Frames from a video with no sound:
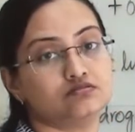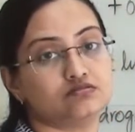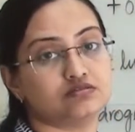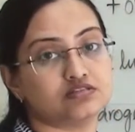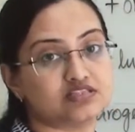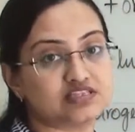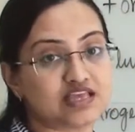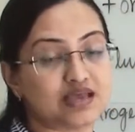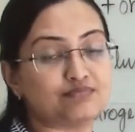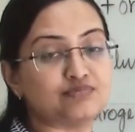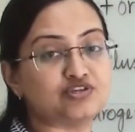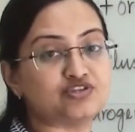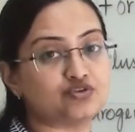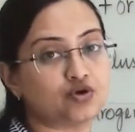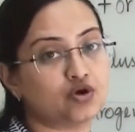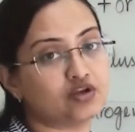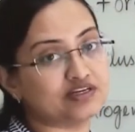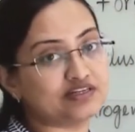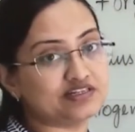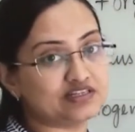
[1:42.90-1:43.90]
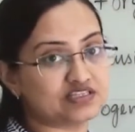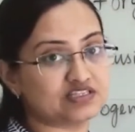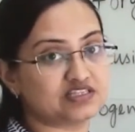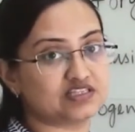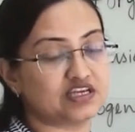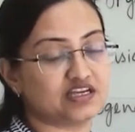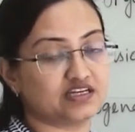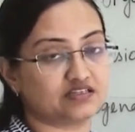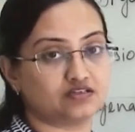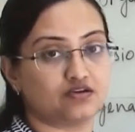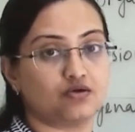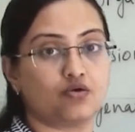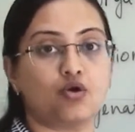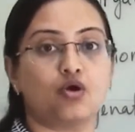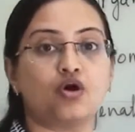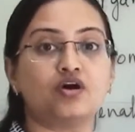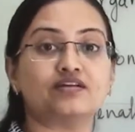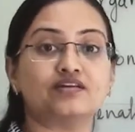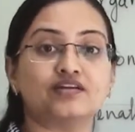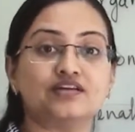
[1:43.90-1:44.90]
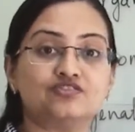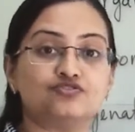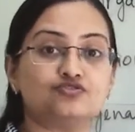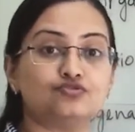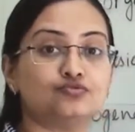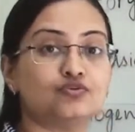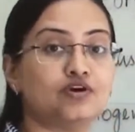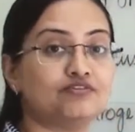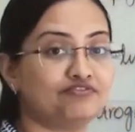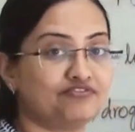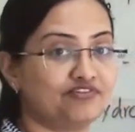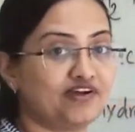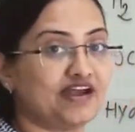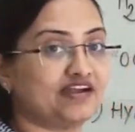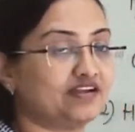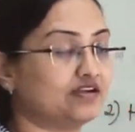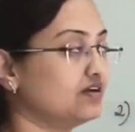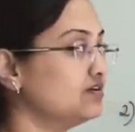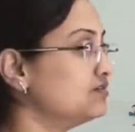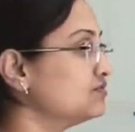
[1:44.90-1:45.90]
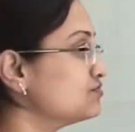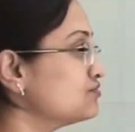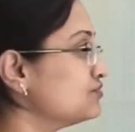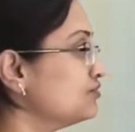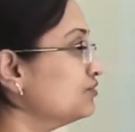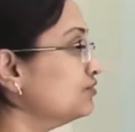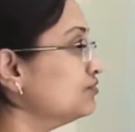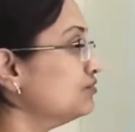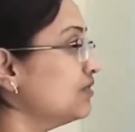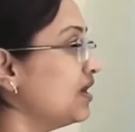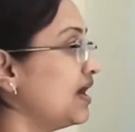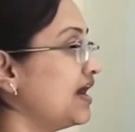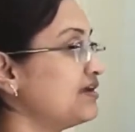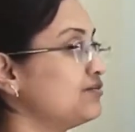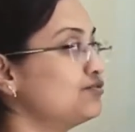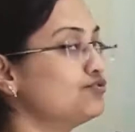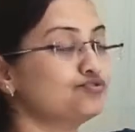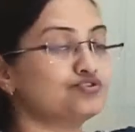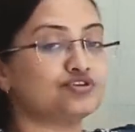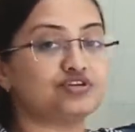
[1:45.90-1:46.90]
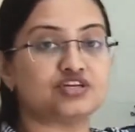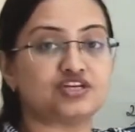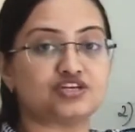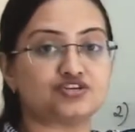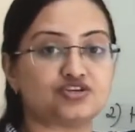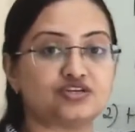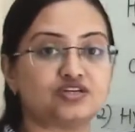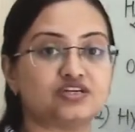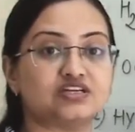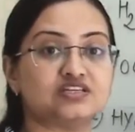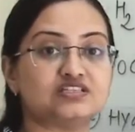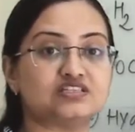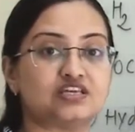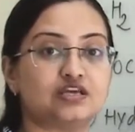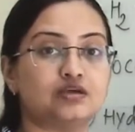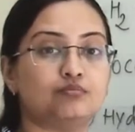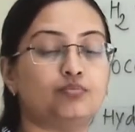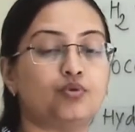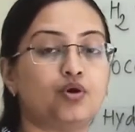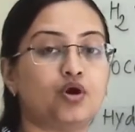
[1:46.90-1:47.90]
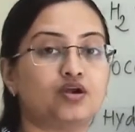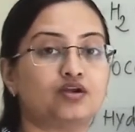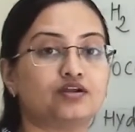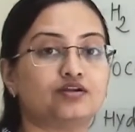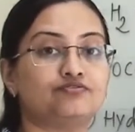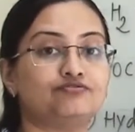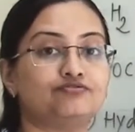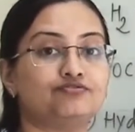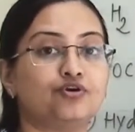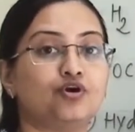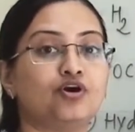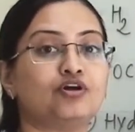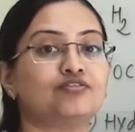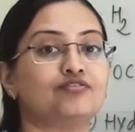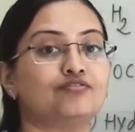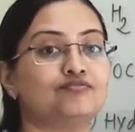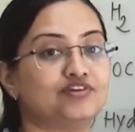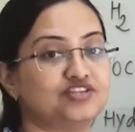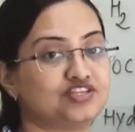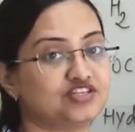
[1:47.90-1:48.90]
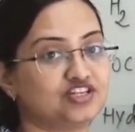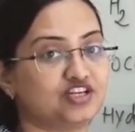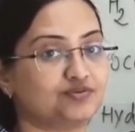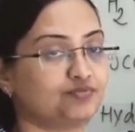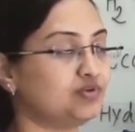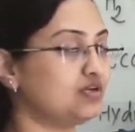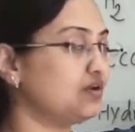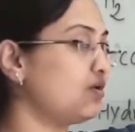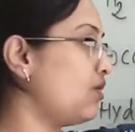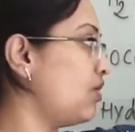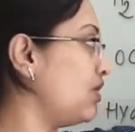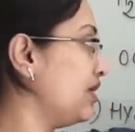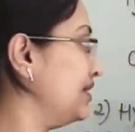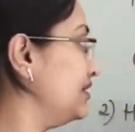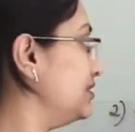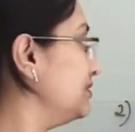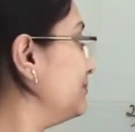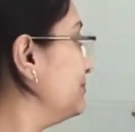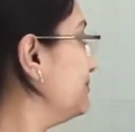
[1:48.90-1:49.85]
semi-solid state or into a fat. So hydrogenation is important for vegetable oil.